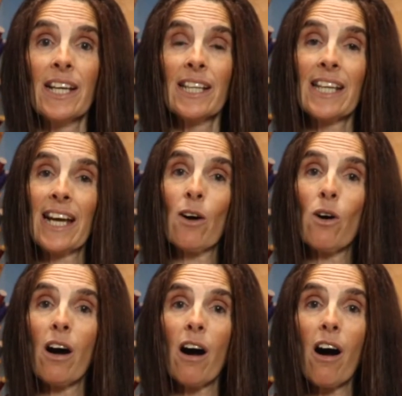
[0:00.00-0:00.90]

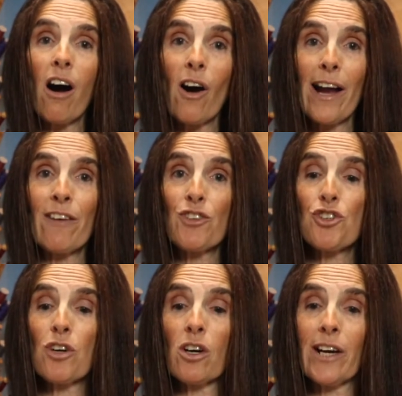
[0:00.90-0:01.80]
Now, I
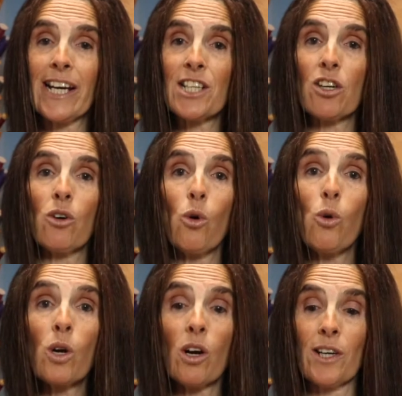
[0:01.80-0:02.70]
tried
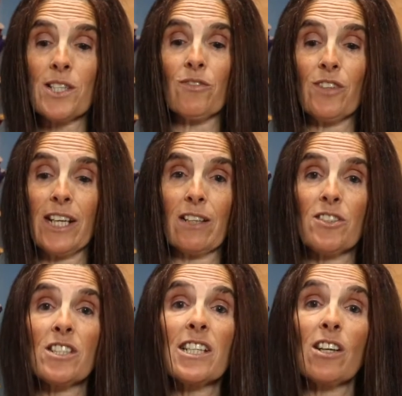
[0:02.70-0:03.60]
all kinds of
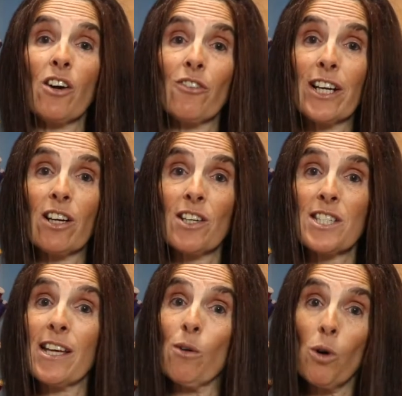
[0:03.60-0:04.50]
needles until I realised
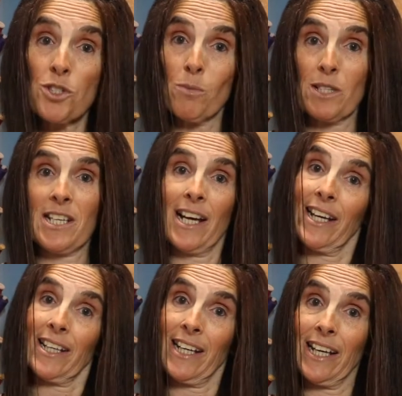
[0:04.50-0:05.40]
there was a
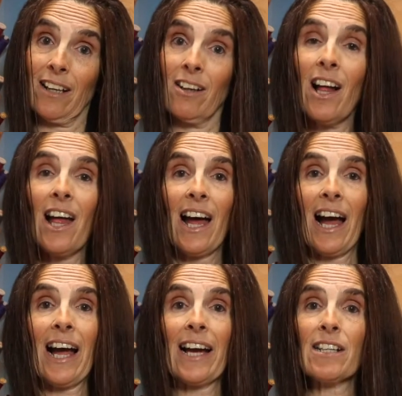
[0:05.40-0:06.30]
metallic needle,
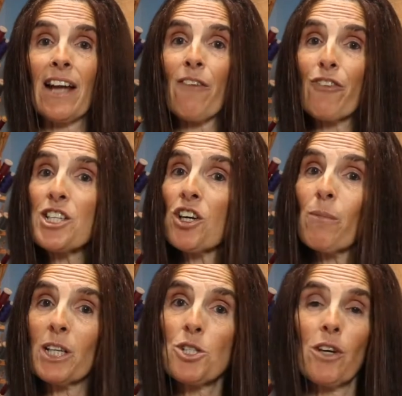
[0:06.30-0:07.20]
and every
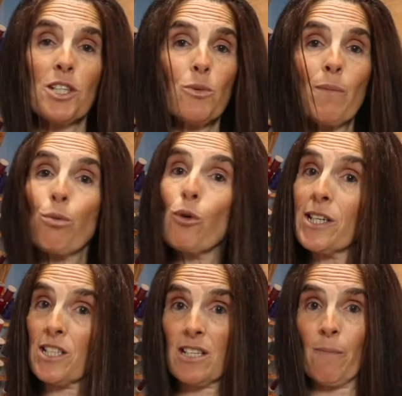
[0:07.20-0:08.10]
time I tried to
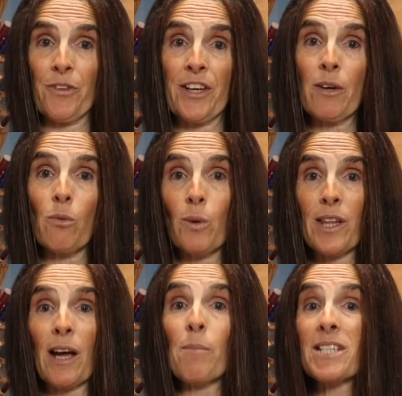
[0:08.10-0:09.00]
embroider something
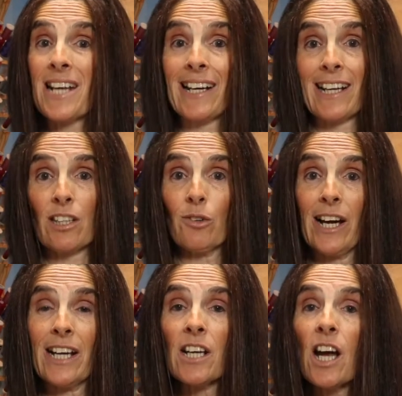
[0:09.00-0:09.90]
with a metallic
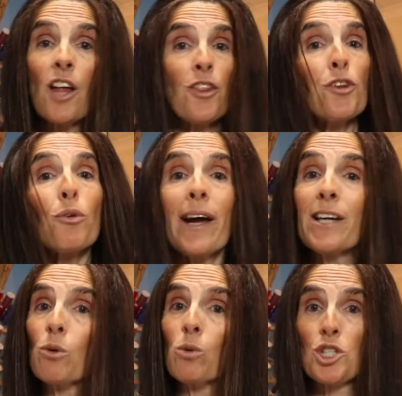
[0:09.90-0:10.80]
thread, the
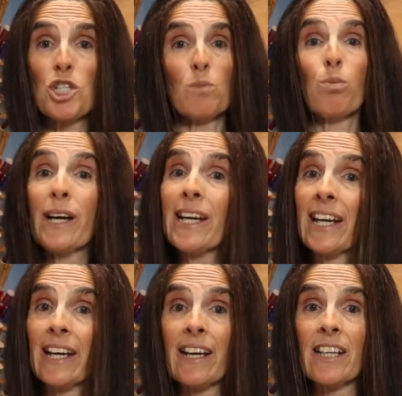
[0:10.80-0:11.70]
thread was just
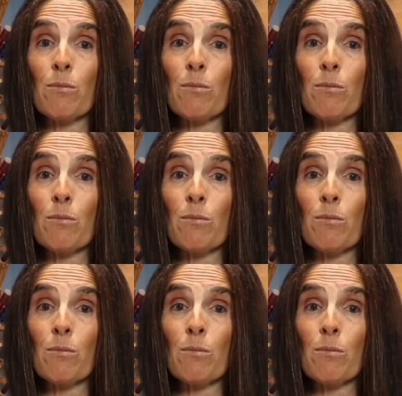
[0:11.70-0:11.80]
breaking in